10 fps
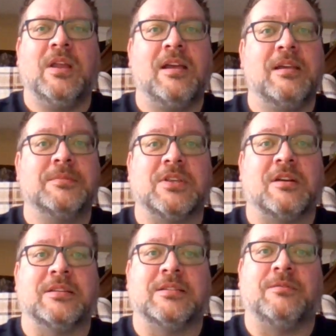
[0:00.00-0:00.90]
"I am
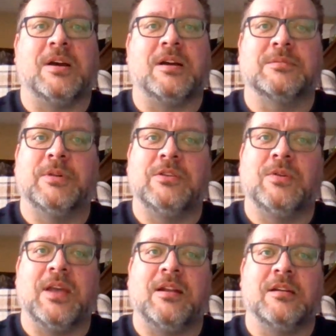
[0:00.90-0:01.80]
sorry," said Roz, "but
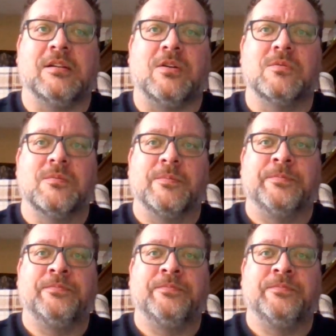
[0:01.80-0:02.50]
you cannot go."